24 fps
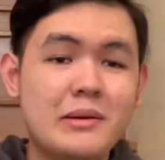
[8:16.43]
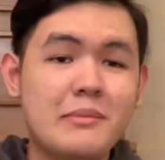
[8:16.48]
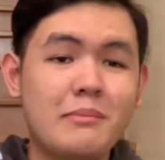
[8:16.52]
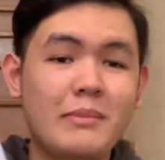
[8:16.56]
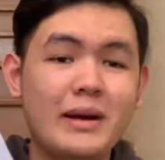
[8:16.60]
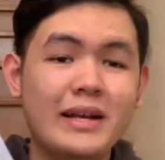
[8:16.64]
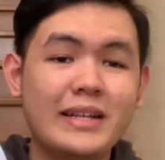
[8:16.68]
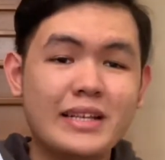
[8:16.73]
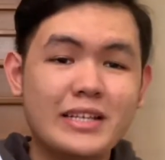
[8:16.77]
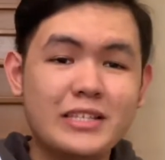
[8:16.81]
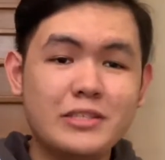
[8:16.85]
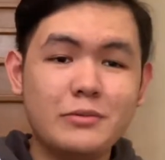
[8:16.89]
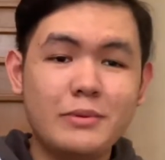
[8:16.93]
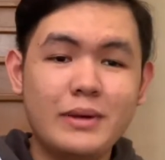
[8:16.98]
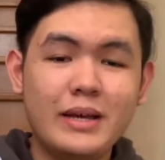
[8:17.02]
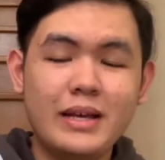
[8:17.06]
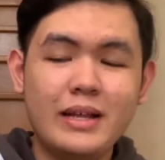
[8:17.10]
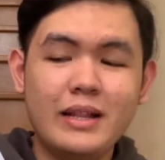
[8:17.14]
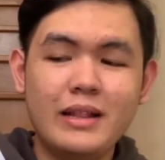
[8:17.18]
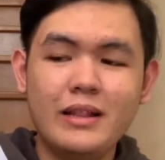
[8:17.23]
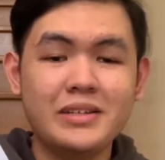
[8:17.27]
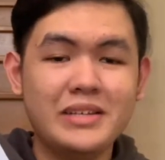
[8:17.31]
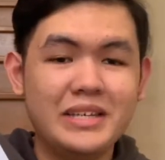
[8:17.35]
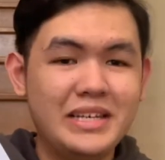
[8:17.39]
might as
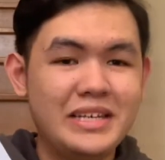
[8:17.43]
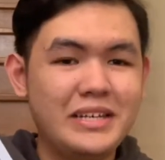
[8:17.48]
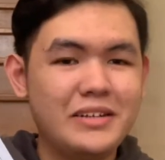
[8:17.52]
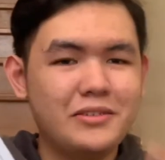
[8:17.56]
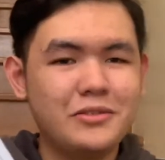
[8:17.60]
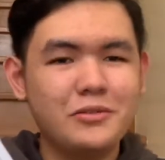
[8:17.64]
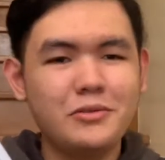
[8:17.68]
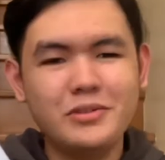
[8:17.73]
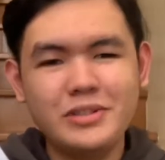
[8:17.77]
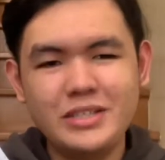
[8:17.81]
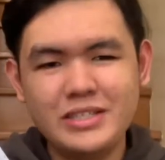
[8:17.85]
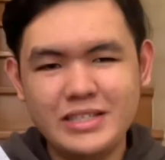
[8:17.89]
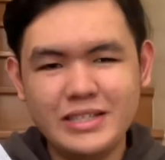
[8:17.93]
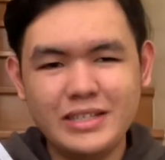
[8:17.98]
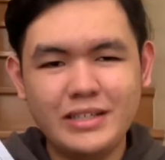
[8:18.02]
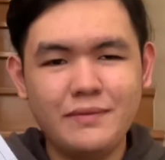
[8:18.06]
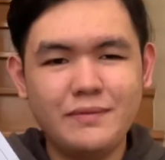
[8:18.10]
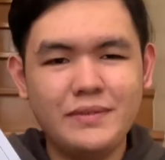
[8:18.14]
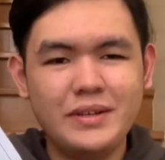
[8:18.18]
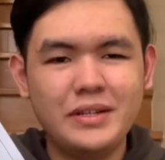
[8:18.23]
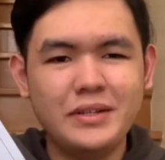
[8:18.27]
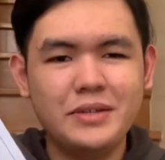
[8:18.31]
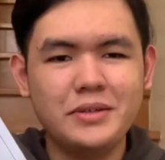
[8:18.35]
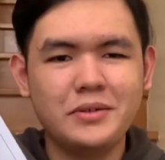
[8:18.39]
well include this in the
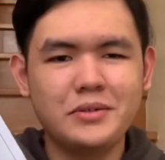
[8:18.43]
video.